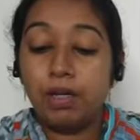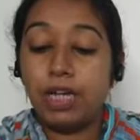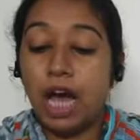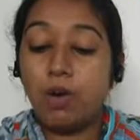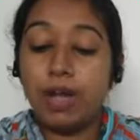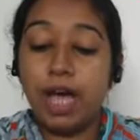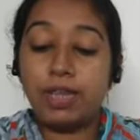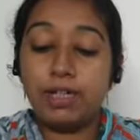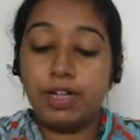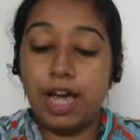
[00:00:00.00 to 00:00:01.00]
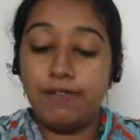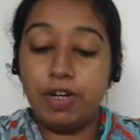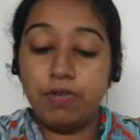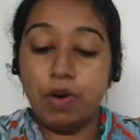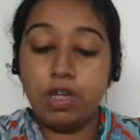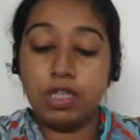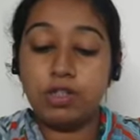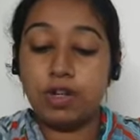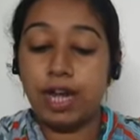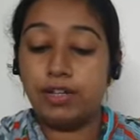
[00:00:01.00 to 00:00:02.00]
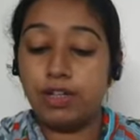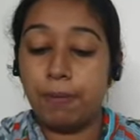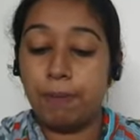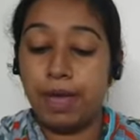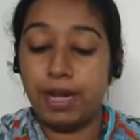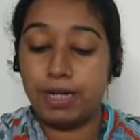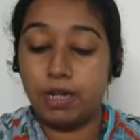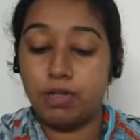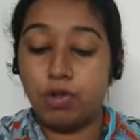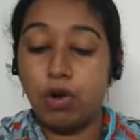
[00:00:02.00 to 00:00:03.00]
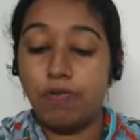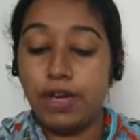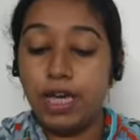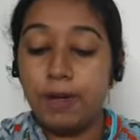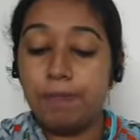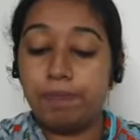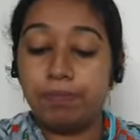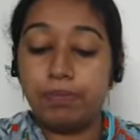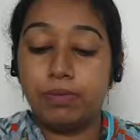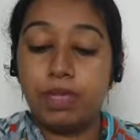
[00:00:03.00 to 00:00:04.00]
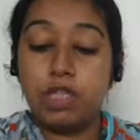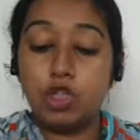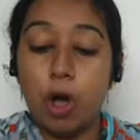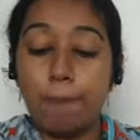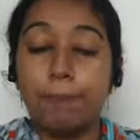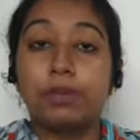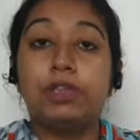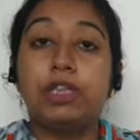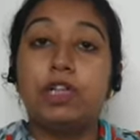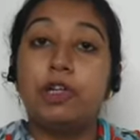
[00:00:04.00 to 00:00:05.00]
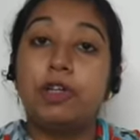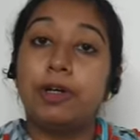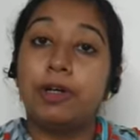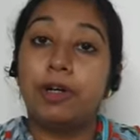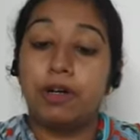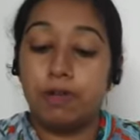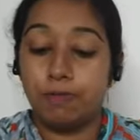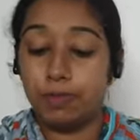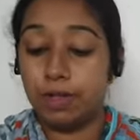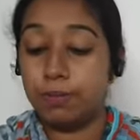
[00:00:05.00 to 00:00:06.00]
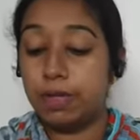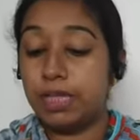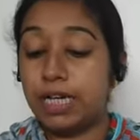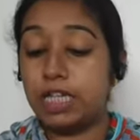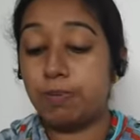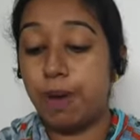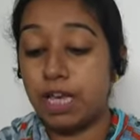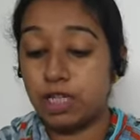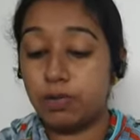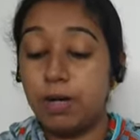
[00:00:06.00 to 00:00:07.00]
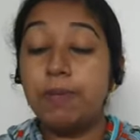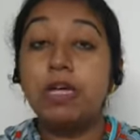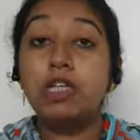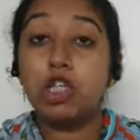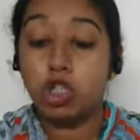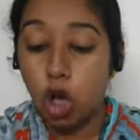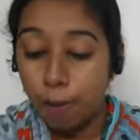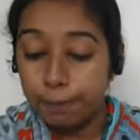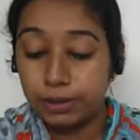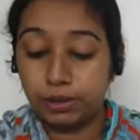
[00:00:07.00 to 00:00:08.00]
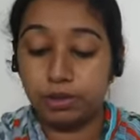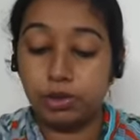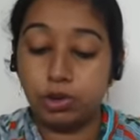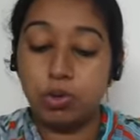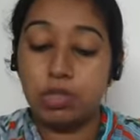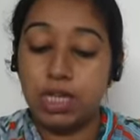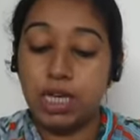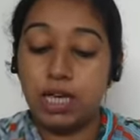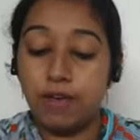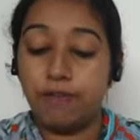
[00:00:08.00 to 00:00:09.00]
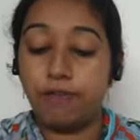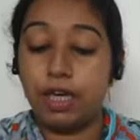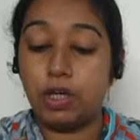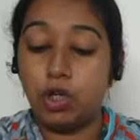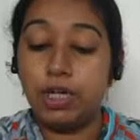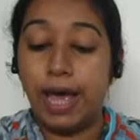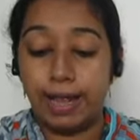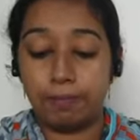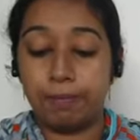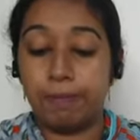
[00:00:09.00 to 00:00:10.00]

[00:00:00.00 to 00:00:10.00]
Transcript: down and the driver was trying to repair it. So we stopped. Change into the verb, that is past verb. Stopped to see if we could help.